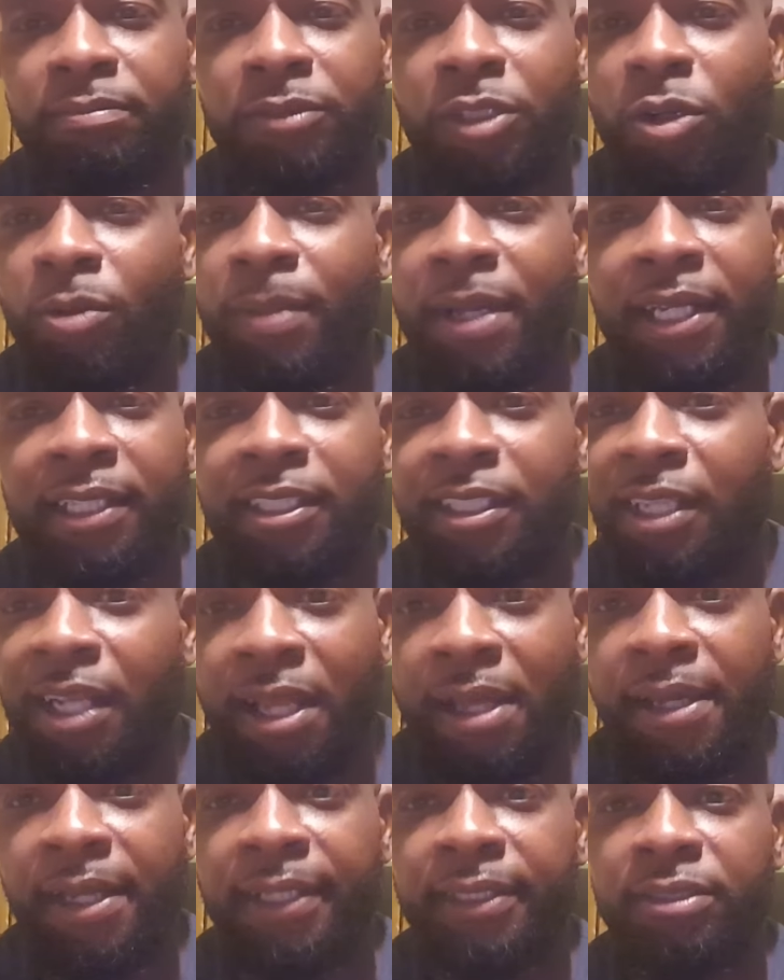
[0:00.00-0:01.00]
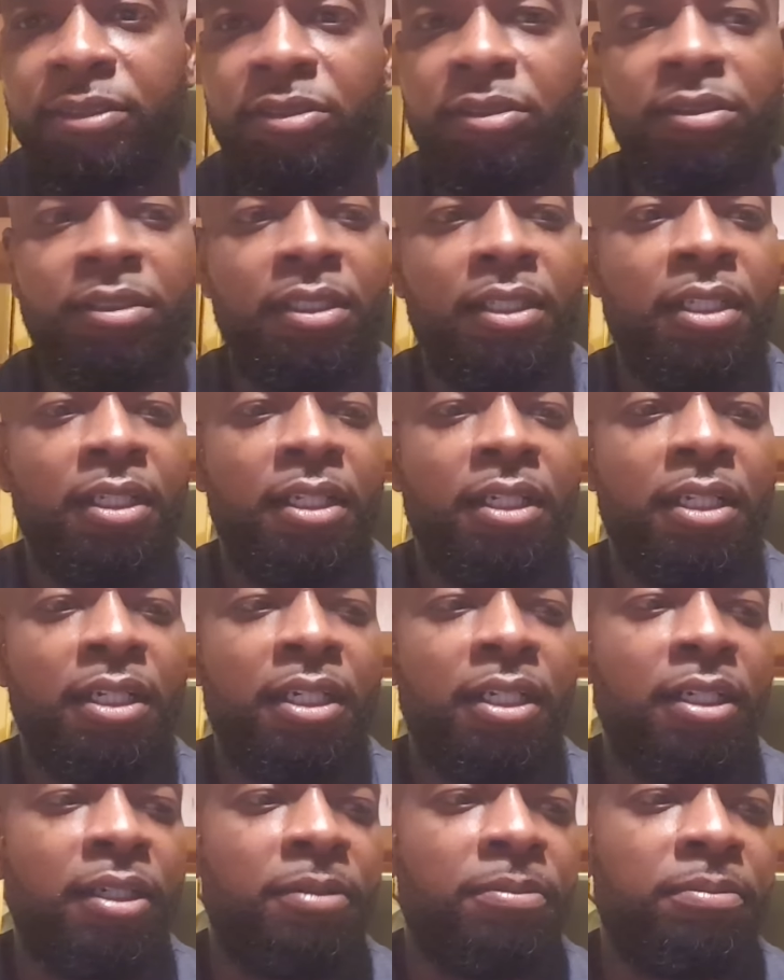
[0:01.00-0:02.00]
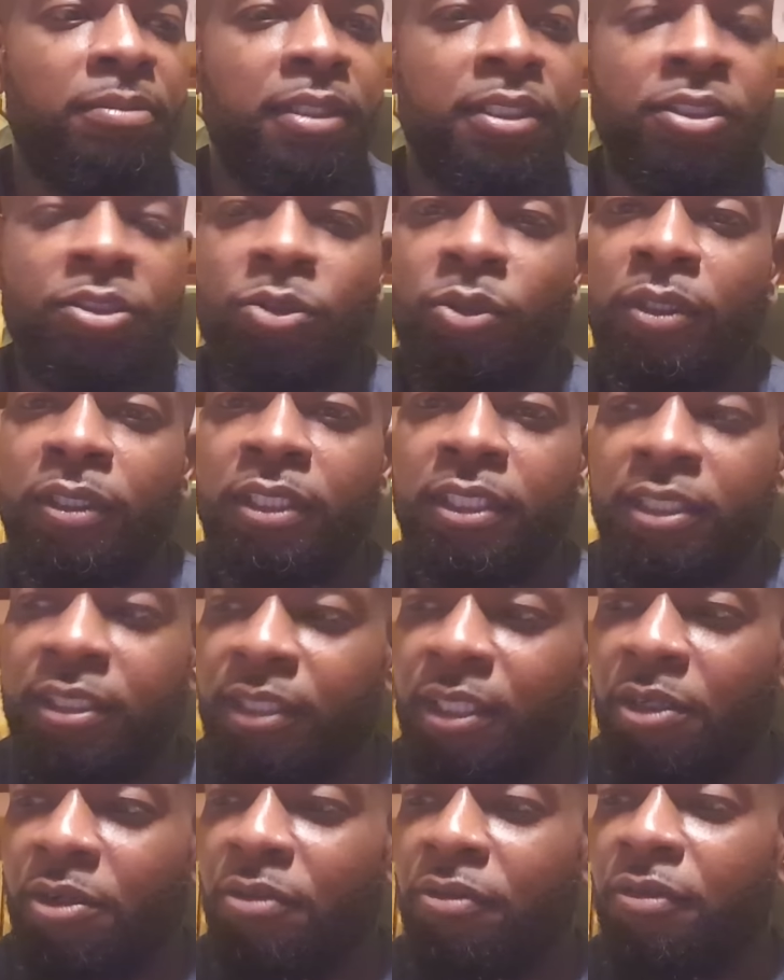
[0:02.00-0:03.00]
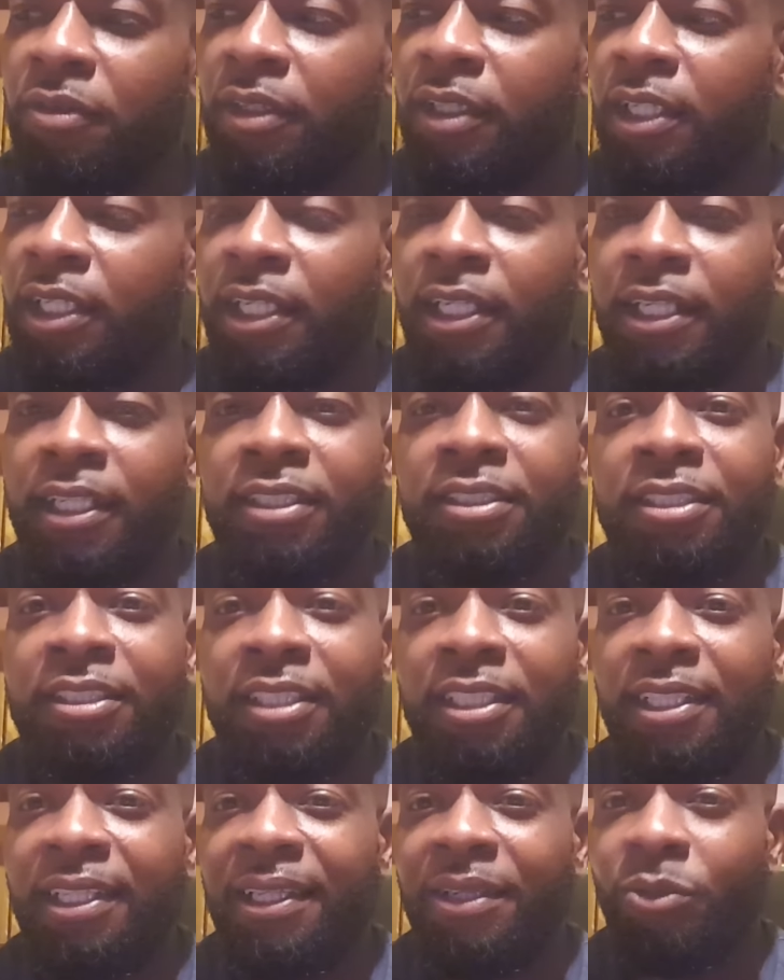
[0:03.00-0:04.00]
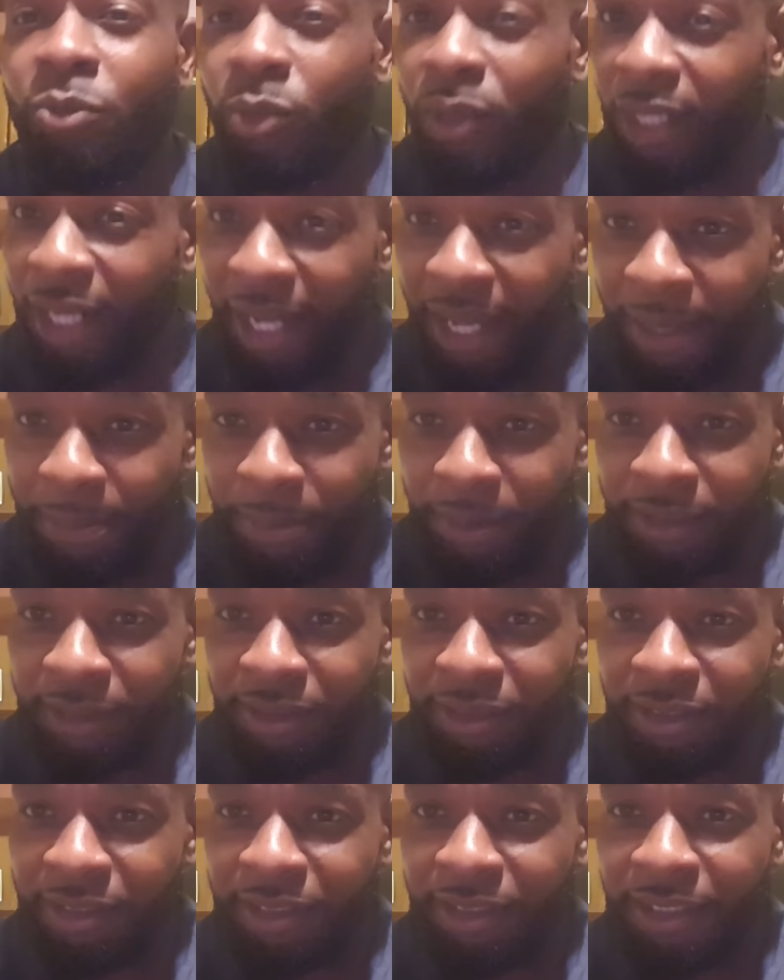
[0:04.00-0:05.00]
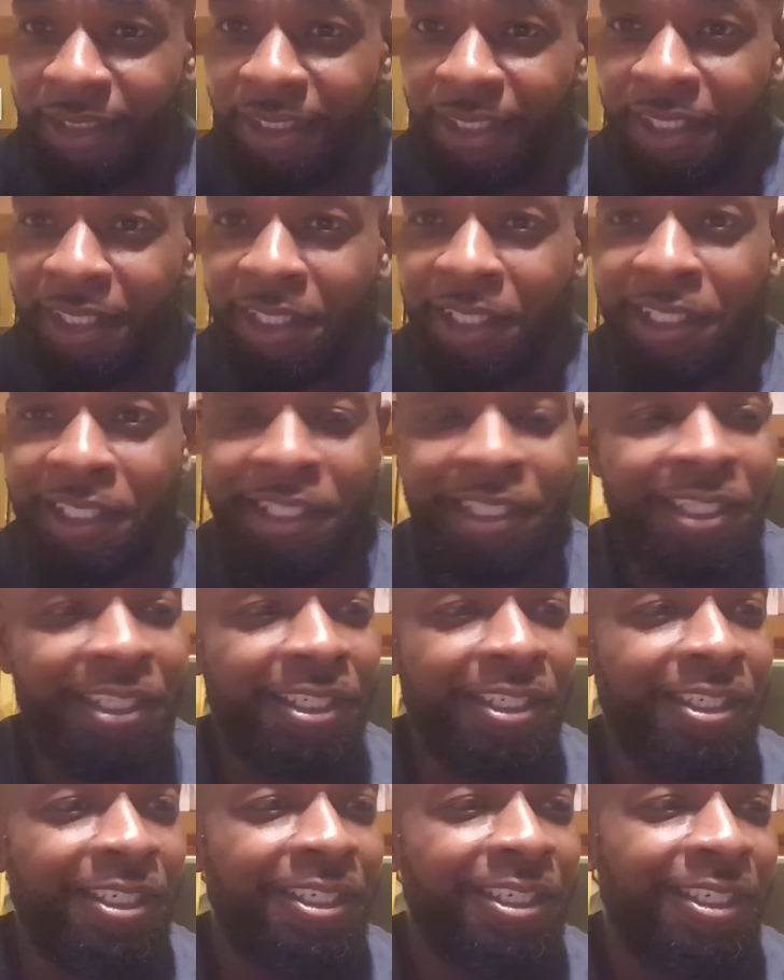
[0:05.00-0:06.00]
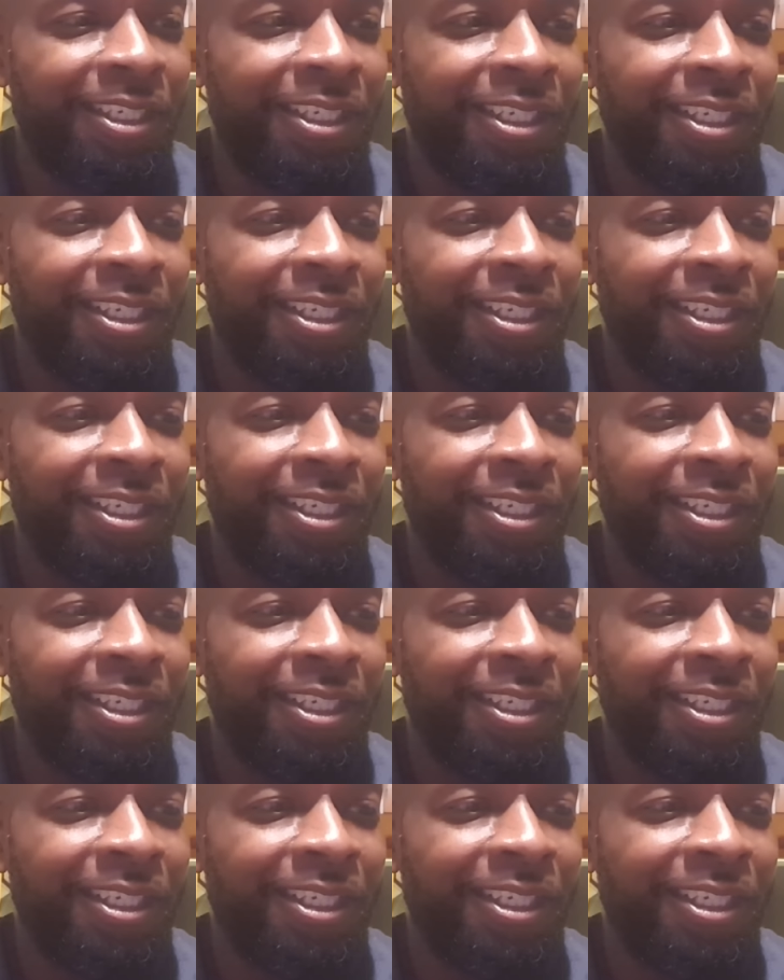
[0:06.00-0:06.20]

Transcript: go back to class, enjoy yourself, and see what happens. And,